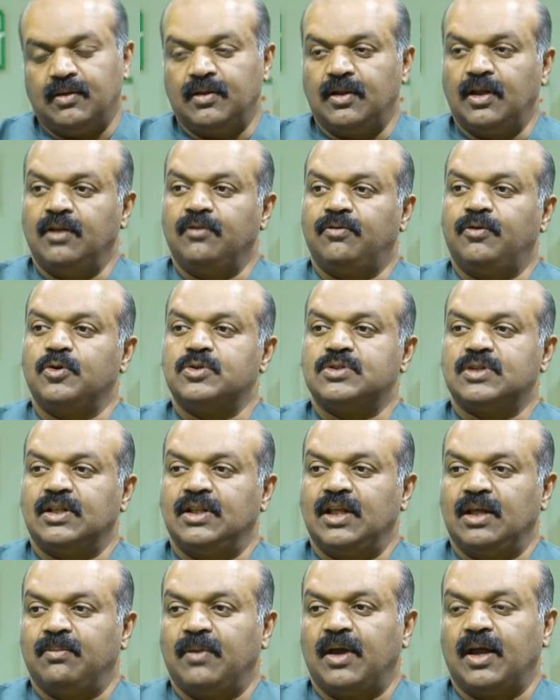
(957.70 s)
in future
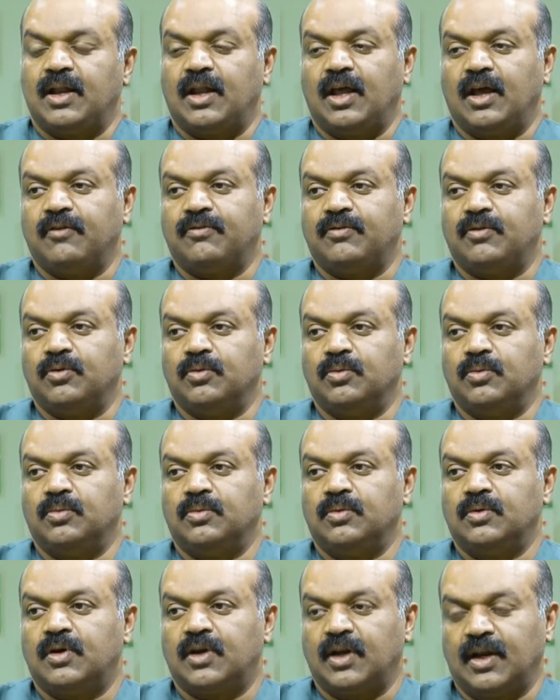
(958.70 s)
they might have to
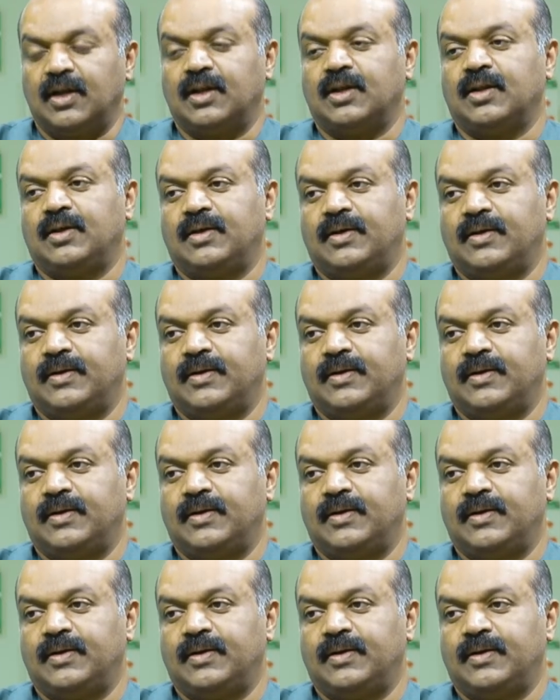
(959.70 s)
treat.